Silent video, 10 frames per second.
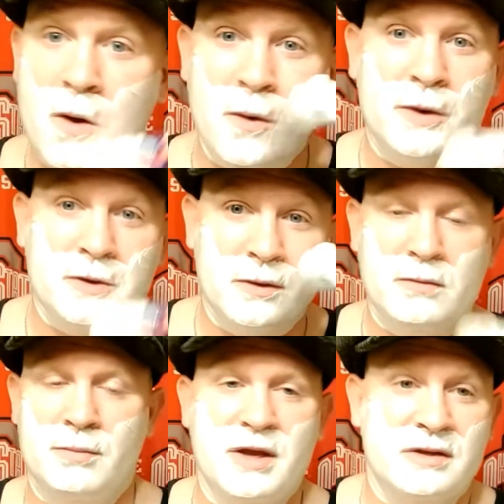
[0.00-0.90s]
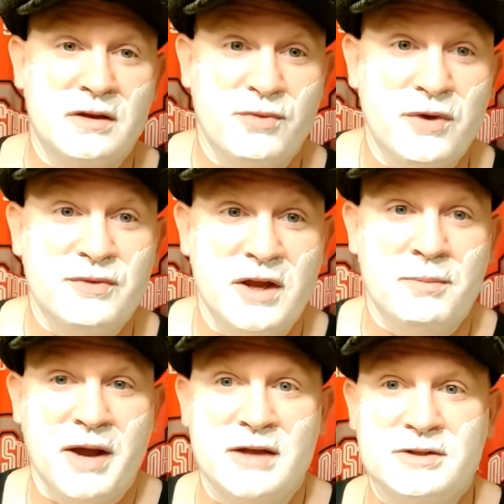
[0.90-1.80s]
which basically 15
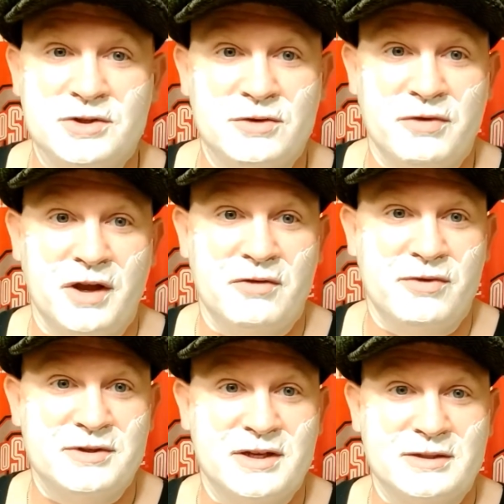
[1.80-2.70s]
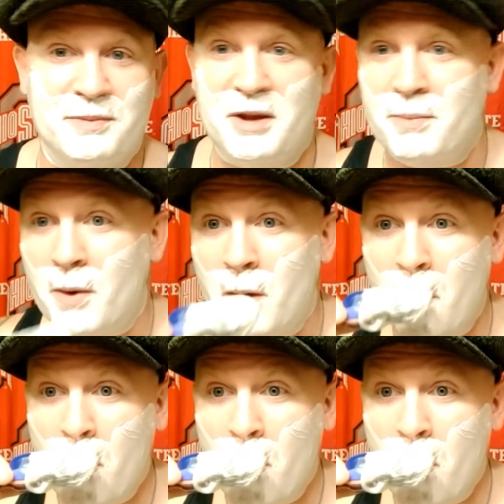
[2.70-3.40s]
passenger van for 6 people.